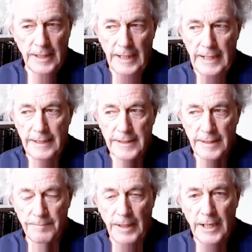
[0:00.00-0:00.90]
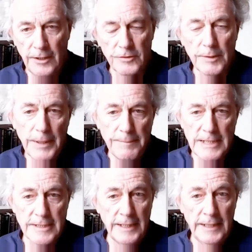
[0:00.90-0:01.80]
And um, I hold the
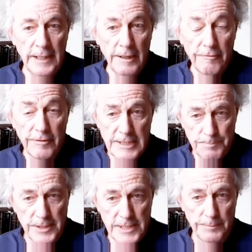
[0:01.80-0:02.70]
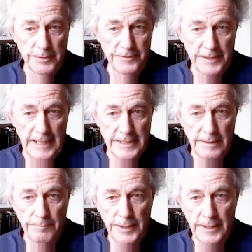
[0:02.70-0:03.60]
BBC responsible for that
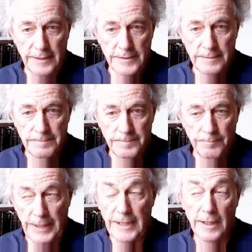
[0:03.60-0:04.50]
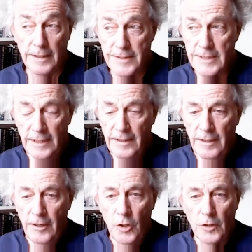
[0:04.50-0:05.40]
in part because
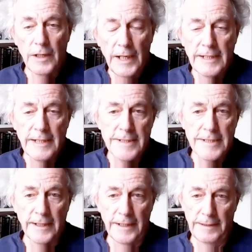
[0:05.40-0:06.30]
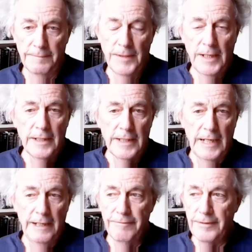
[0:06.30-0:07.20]
hook, line, and sinker,
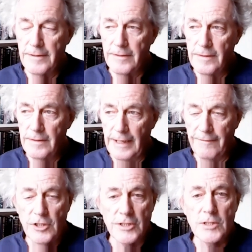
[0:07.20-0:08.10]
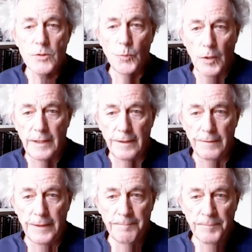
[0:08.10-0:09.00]
they've, they've just
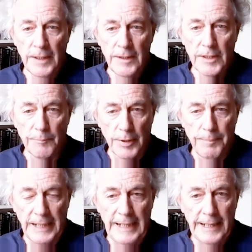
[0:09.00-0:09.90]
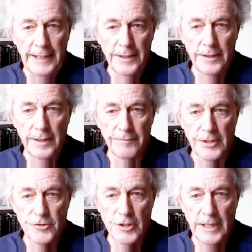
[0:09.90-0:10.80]
swallowed the propaganda of
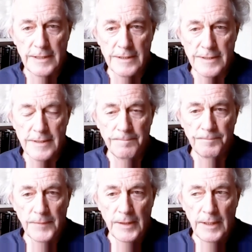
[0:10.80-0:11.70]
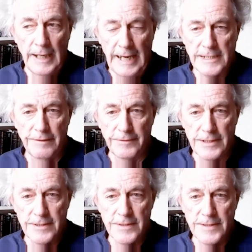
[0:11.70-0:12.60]
the trans
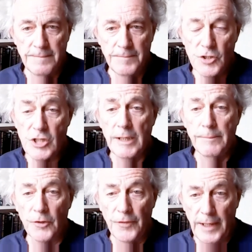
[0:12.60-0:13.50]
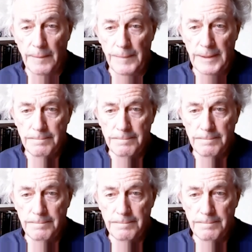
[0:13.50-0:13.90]
activists. Shame on them.